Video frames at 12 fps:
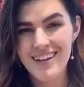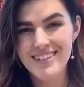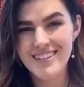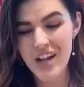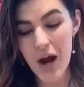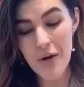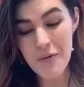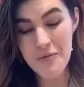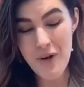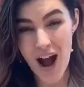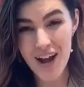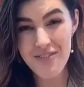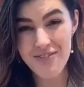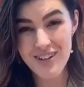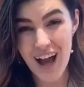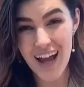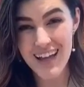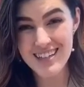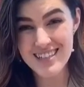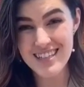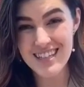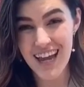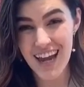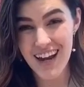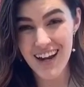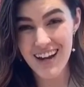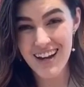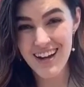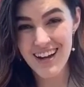Did our rock fly into the air?